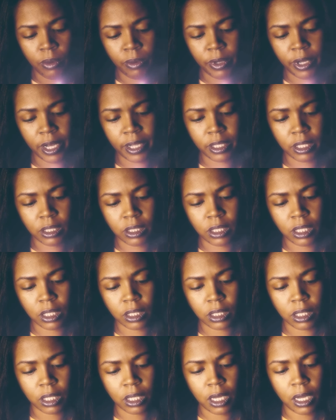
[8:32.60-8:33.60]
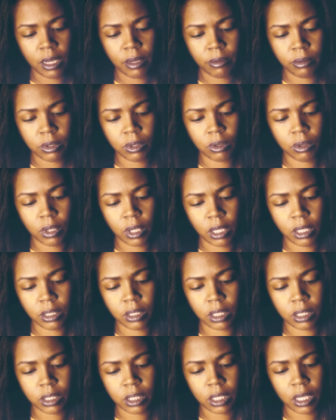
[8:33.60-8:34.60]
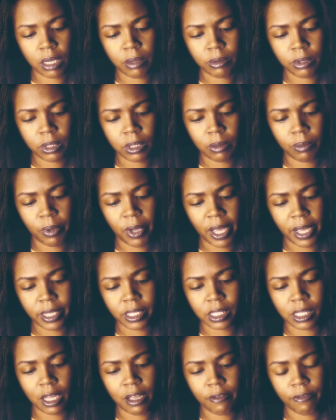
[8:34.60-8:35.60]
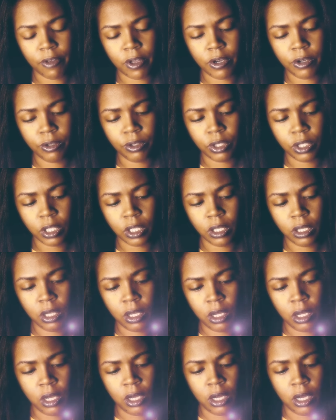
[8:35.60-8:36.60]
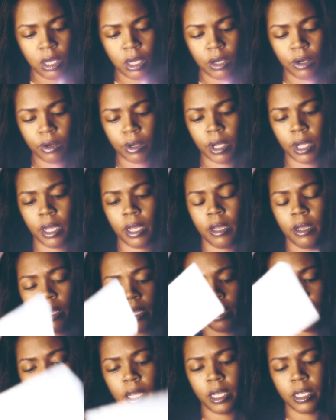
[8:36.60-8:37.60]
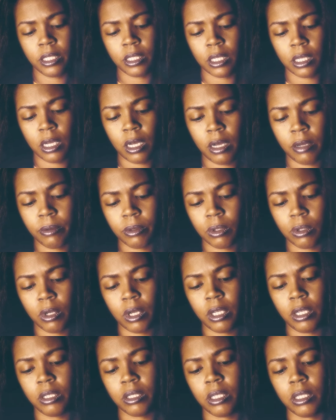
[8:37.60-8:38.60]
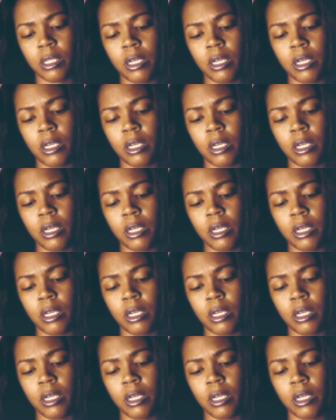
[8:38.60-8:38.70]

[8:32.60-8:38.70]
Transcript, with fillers: We got the Six of Cups, okay? Six of Cups is a past life energy okay? And the Ace of Cups, okay? There's a